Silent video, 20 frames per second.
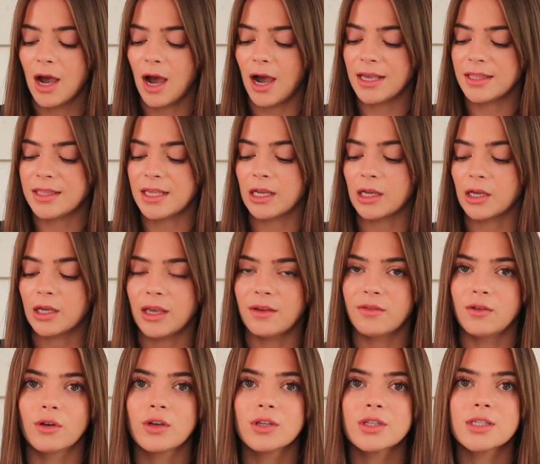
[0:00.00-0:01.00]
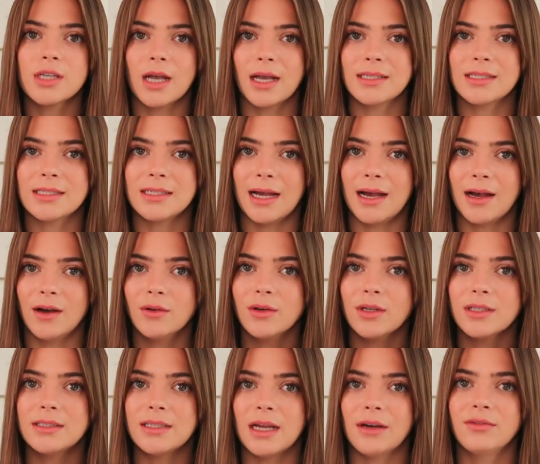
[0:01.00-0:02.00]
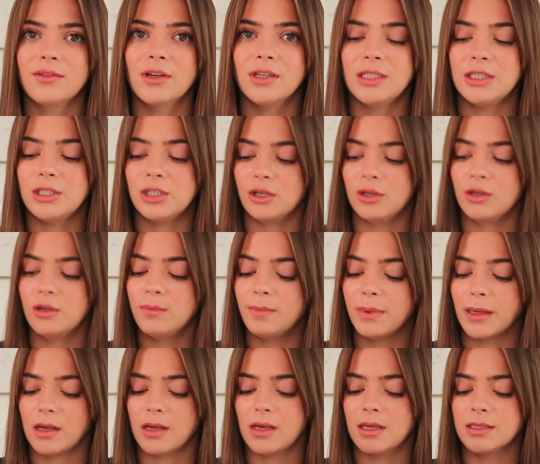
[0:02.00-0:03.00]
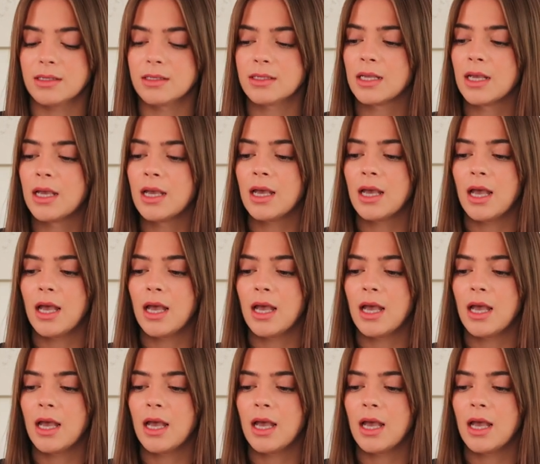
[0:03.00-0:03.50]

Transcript: I think if you can size down, definitely do, because